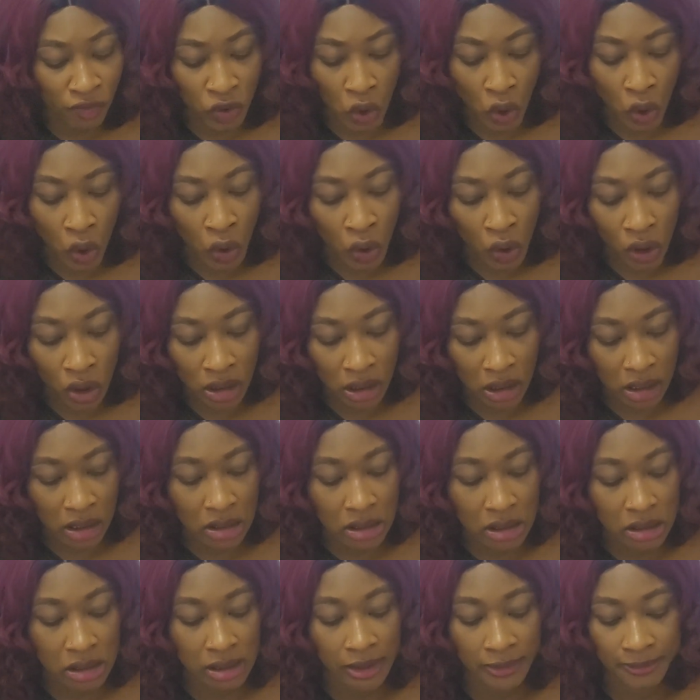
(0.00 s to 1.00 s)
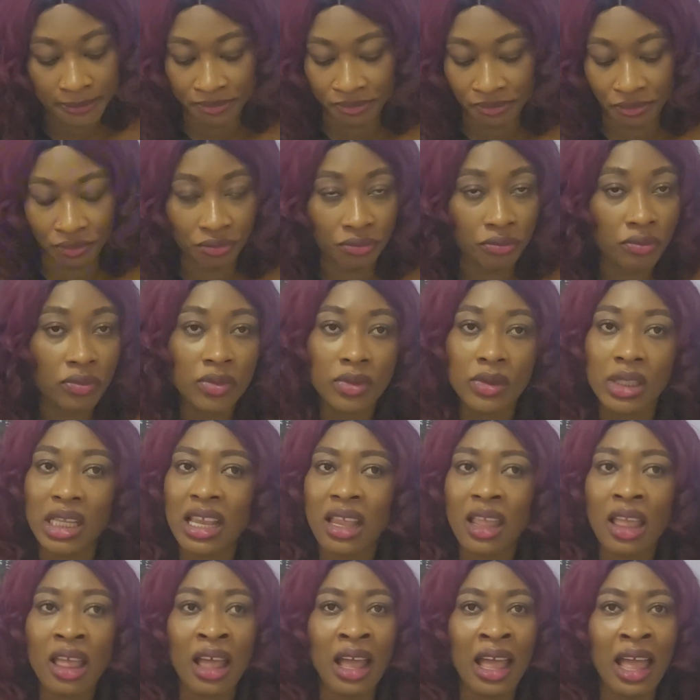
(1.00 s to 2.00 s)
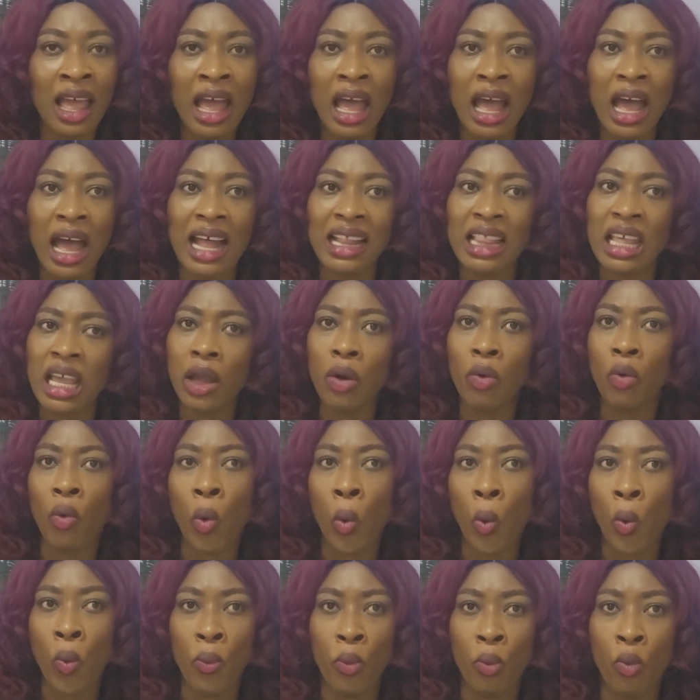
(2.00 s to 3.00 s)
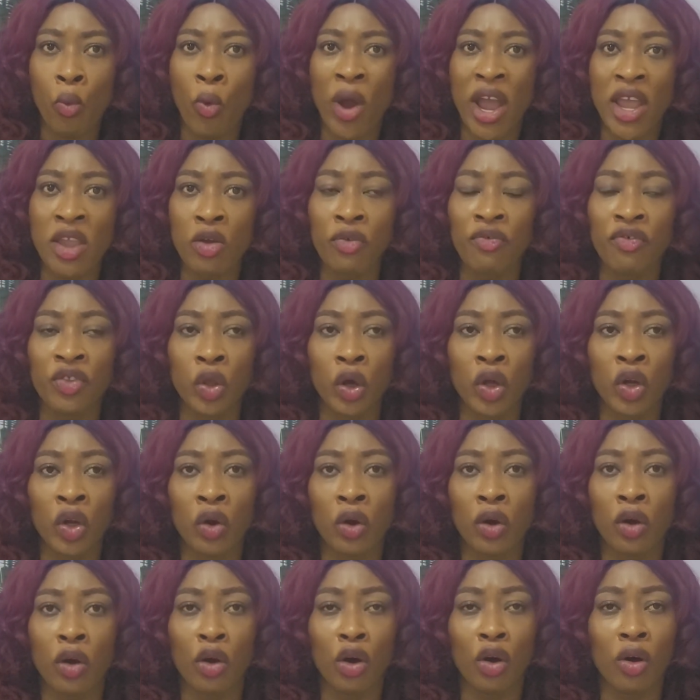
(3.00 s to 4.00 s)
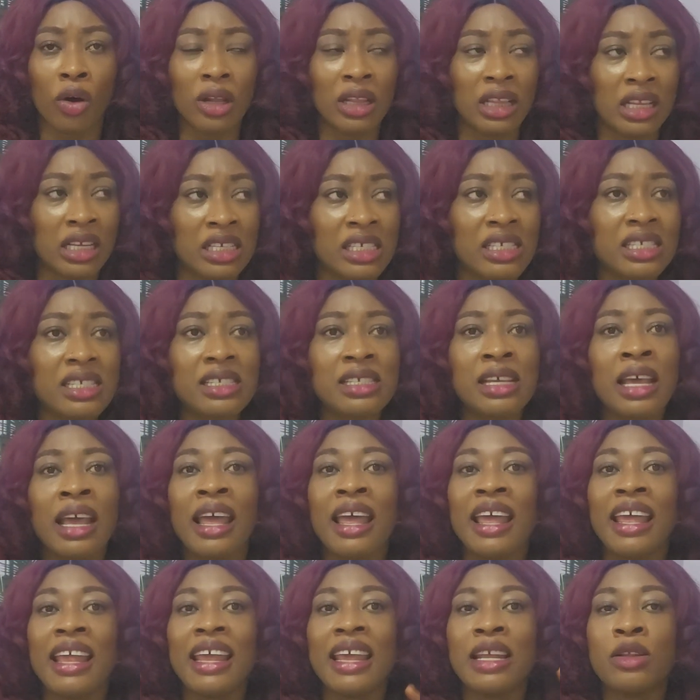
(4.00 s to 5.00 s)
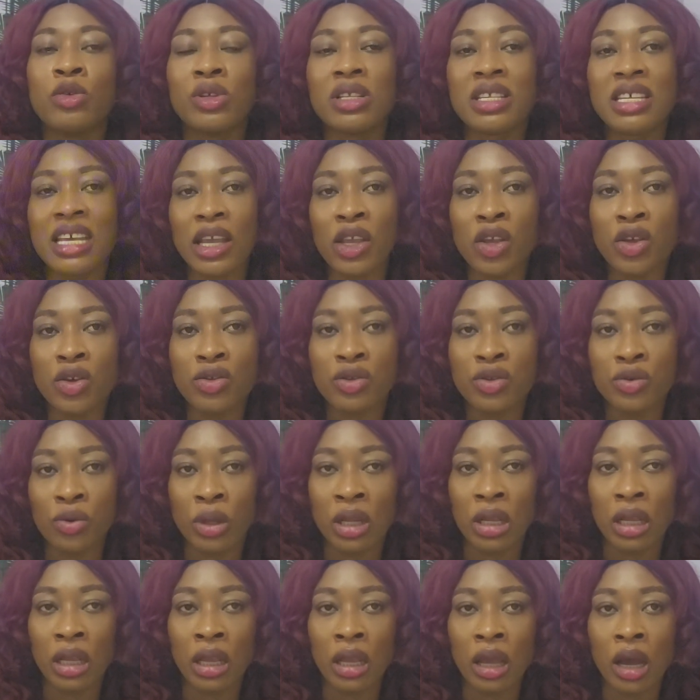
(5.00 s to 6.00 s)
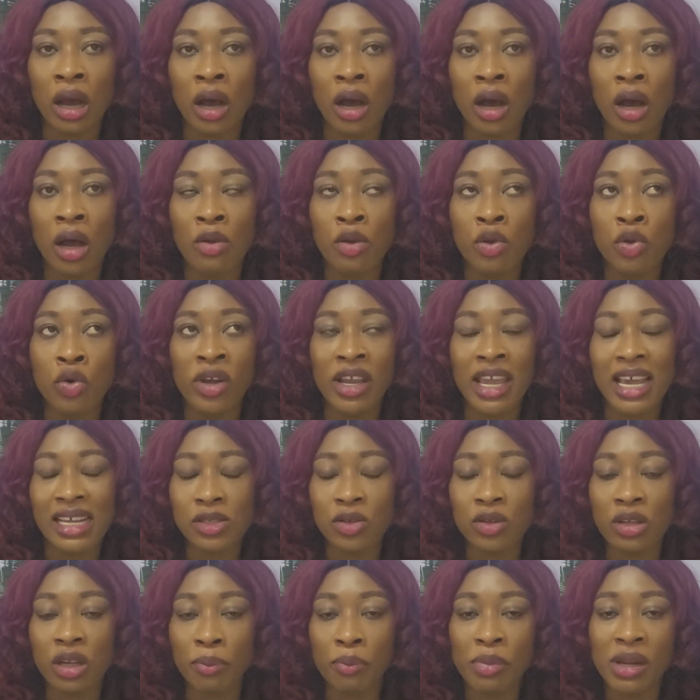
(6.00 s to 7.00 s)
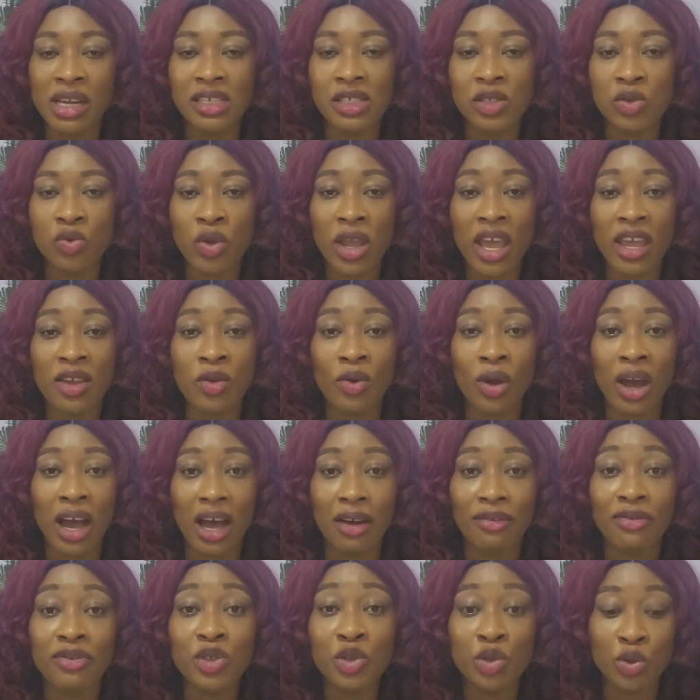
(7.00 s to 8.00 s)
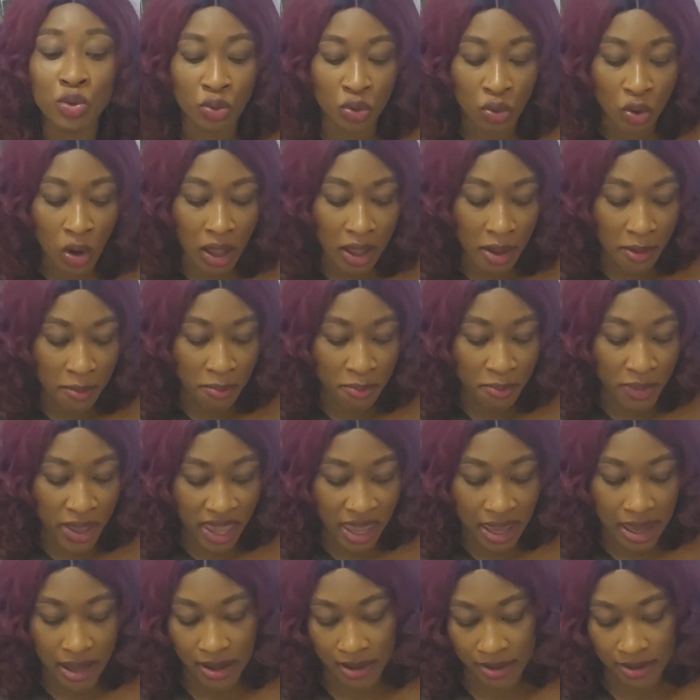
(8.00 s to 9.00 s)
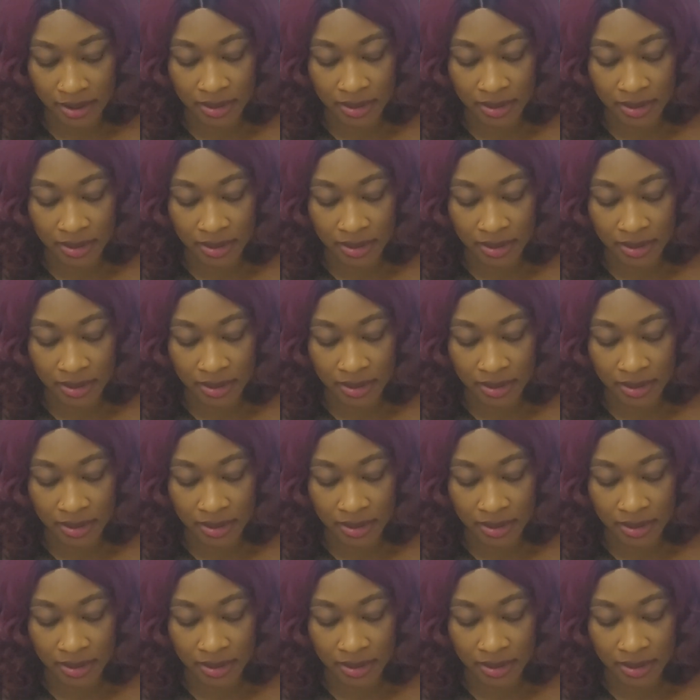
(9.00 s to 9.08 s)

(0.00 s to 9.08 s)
done all this, I think when you've done all this, it will take you to you get to the place where you have to pay,